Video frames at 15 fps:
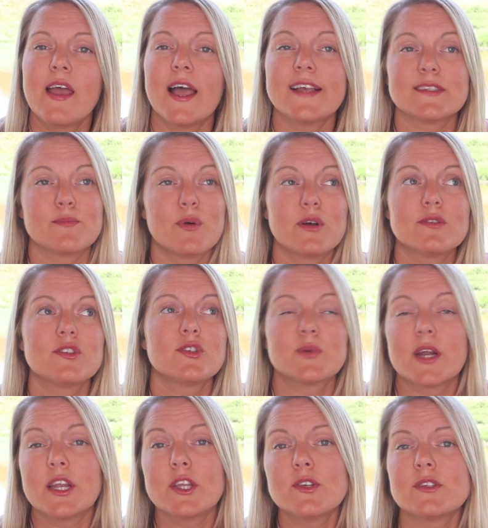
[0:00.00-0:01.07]
as opposed to
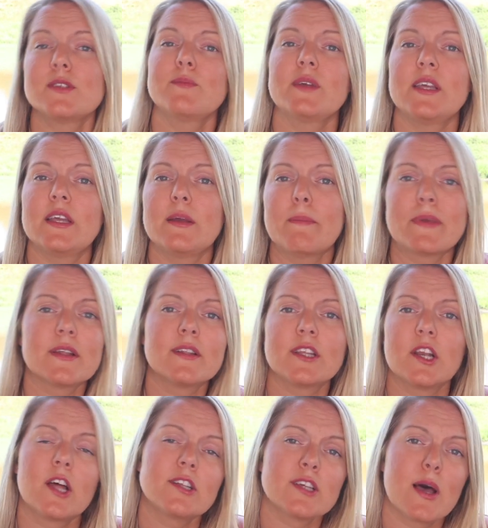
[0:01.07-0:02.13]
where I used to be
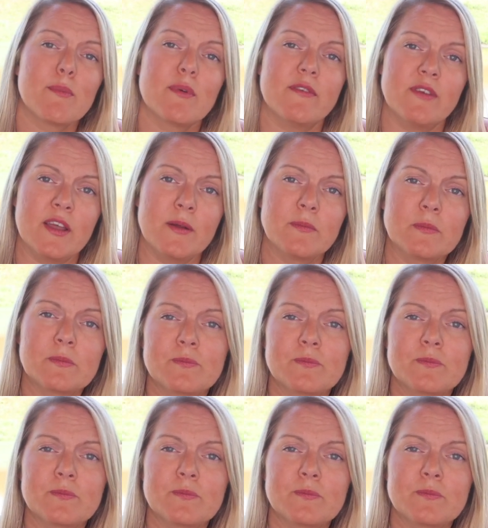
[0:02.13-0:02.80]
building on top of it.